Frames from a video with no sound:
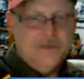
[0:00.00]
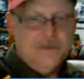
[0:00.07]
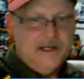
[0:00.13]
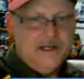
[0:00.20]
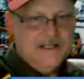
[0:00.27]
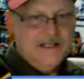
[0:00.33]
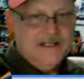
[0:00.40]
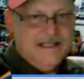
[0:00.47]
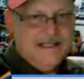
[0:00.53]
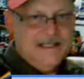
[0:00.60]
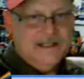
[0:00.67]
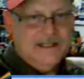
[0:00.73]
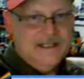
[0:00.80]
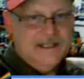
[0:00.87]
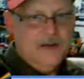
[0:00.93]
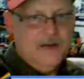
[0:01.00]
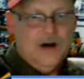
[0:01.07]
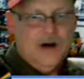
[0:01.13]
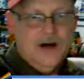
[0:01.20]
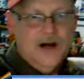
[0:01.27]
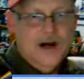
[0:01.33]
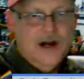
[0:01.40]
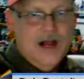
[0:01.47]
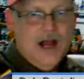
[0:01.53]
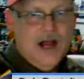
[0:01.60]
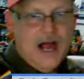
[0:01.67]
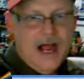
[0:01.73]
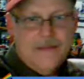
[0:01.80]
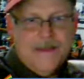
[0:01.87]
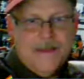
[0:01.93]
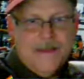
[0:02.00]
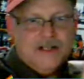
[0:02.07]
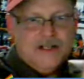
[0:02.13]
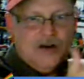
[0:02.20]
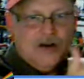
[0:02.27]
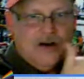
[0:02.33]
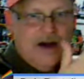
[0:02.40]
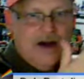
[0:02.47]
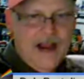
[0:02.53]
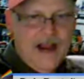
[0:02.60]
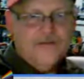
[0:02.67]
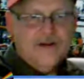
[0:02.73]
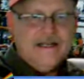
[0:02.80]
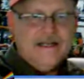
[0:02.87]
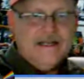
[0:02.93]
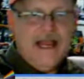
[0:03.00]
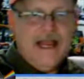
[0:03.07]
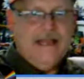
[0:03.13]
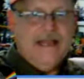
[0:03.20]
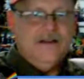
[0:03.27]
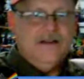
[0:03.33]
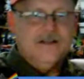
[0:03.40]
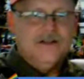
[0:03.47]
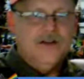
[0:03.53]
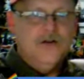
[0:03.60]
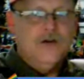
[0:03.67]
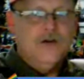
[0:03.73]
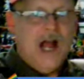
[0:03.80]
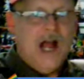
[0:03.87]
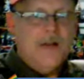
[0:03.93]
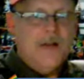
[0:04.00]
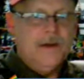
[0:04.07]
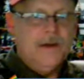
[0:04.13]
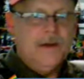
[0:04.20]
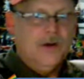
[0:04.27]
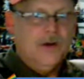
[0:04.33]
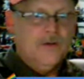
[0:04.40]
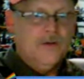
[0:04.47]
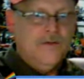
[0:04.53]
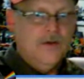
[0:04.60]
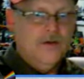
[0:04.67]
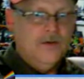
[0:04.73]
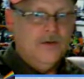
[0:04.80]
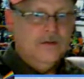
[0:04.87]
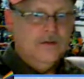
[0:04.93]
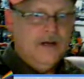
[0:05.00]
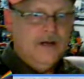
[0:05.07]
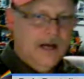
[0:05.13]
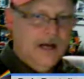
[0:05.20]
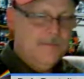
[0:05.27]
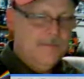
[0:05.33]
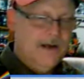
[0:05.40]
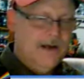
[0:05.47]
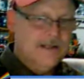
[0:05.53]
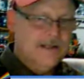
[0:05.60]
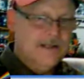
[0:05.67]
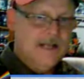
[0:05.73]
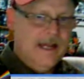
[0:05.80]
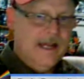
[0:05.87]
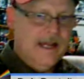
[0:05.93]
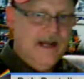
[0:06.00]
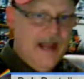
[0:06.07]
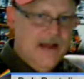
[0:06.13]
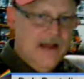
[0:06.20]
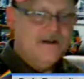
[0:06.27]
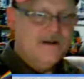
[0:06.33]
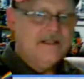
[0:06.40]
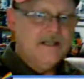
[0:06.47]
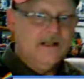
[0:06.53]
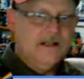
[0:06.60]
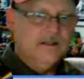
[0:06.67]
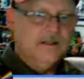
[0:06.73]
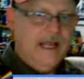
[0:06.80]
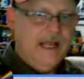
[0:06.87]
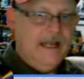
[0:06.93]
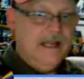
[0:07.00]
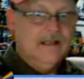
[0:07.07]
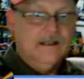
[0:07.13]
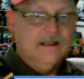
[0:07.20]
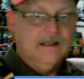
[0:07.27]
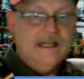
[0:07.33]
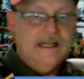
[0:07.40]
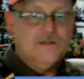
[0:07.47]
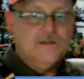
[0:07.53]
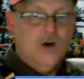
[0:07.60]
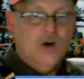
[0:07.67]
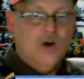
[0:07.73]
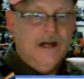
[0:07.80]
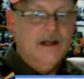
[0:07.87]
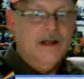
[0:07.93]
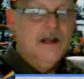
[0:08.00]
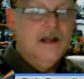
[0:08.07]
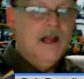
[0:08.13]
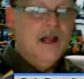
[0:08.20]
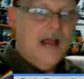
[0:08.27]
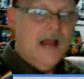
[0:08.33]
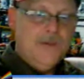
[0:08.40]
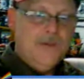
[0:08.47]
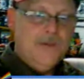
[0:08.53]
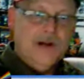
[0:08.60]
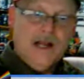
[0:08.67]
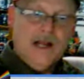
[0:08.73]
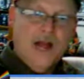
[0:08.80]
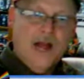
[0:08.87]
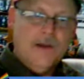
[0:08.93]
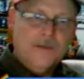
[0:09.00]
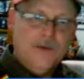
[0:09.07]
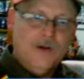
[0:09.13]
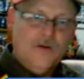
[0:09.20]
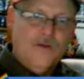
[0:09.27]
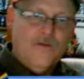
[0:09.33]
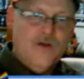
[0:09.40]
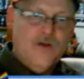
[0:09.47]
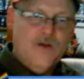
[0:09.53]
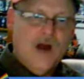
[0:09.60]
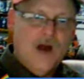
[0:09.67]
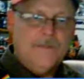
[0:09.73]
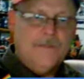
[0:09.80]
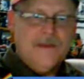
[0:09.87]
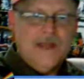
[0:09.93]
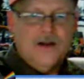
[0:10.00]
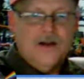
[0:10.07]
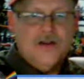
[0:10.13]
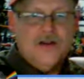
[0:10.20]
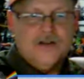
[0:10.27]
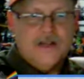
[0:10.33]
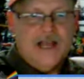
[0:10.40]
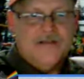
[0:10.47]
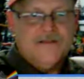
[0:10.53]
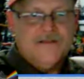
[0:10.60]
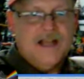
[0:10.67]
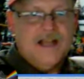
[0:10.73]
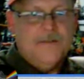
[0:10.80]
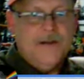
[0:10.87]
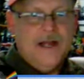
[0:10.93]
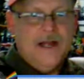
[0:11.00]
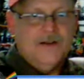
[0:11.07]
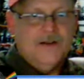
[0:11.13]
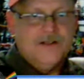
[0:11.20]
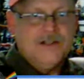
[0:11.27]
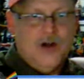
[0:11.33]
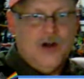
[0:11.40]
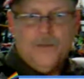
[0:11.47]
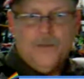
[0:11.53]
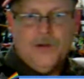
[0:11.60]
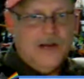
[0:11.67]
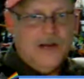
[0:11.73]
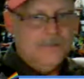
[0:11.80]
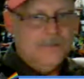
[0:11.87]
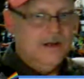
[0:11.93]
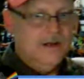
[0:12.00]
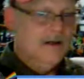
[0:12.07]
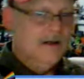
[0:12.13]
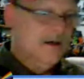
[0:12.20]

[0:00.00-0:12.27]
because that's the thing where I make sure every day there's a new comic book review up on a site every single day, at least one. I put a comic book review up, and then I'll usually have something else. So I'll put up a